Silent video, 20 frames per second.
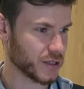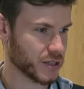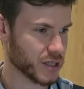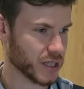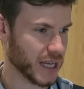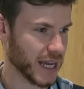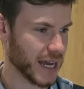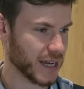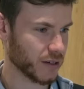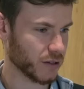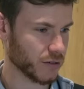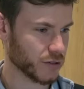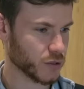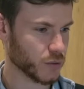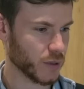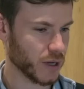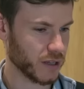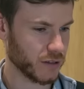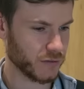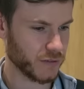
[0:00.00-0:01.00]
Just cannot
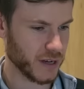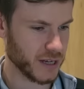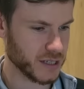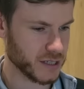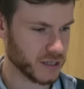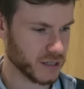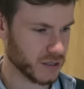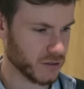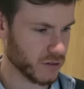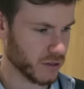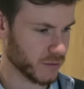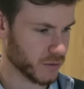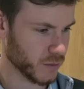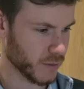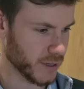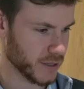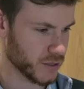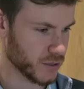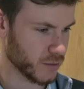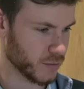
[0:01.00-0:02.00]
square the face because the grip's
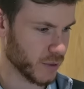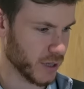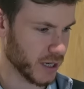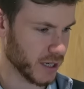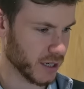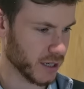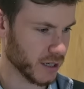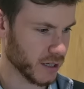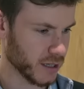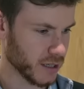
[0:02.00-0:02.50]
way too big.